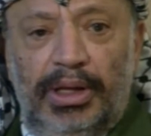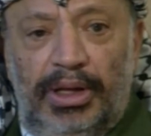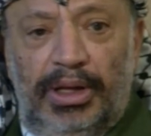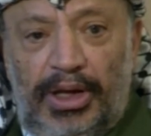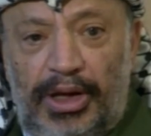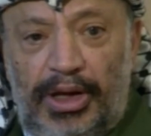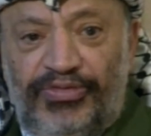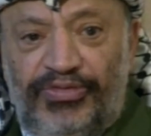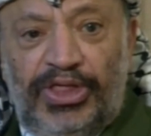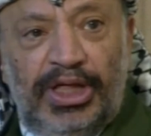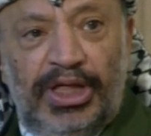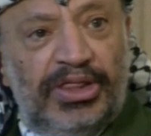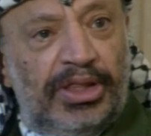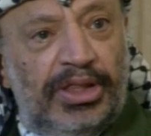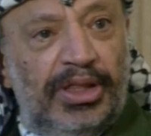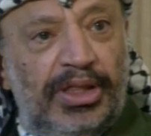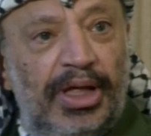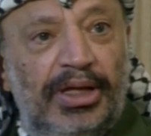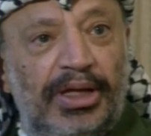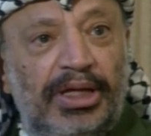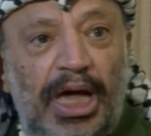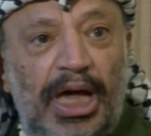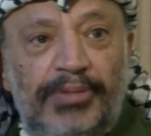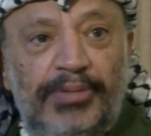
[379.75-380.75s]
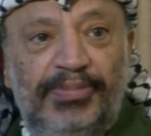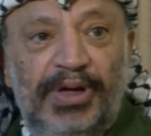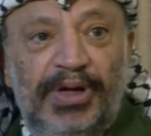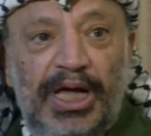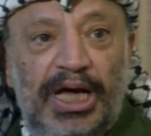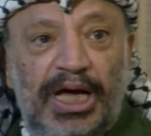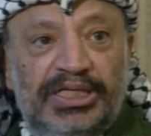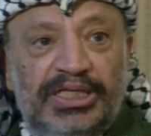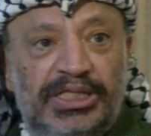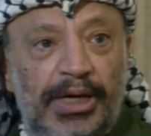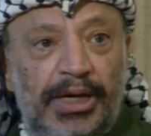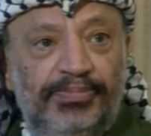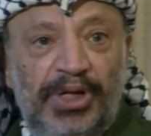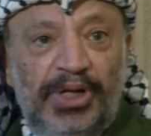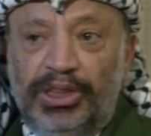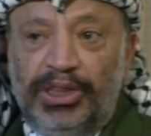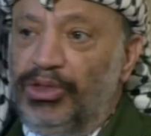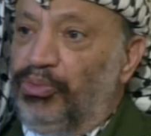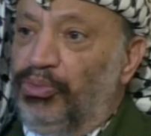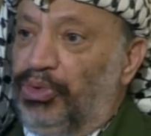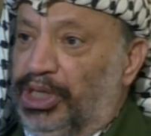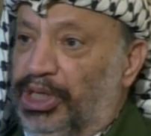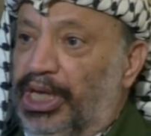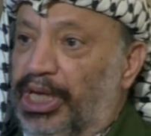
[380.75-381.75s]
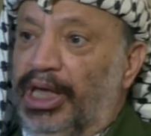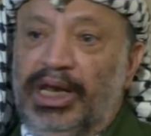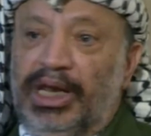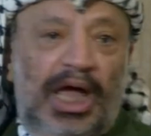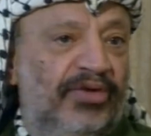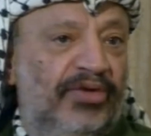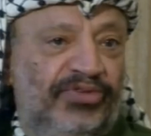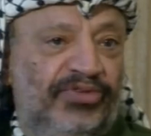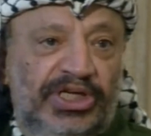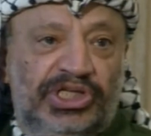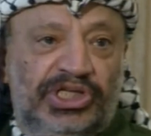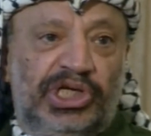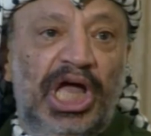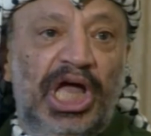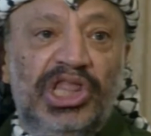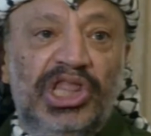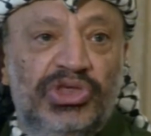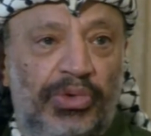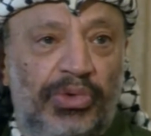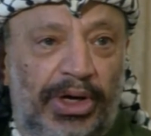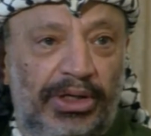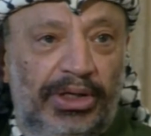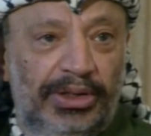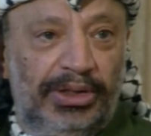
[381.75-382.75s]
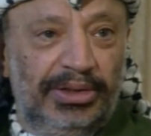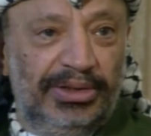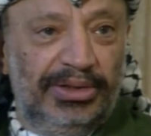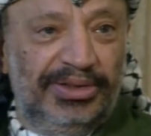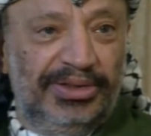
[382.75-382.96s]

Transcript: if this can be accepted, we can have a schedule.